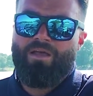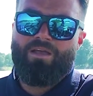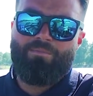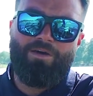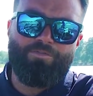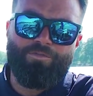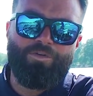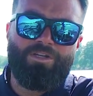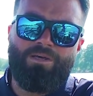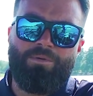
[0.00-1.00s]
come out for a
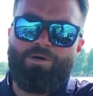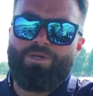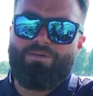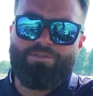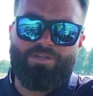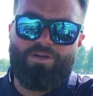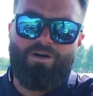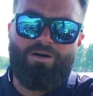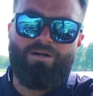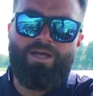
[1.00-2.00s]
free demo, give us a
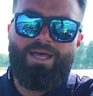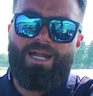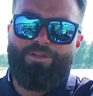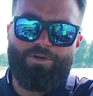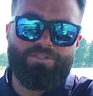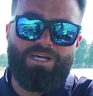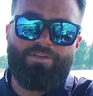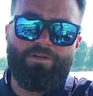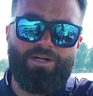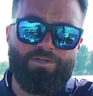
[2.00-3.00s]
call, either our South Carolina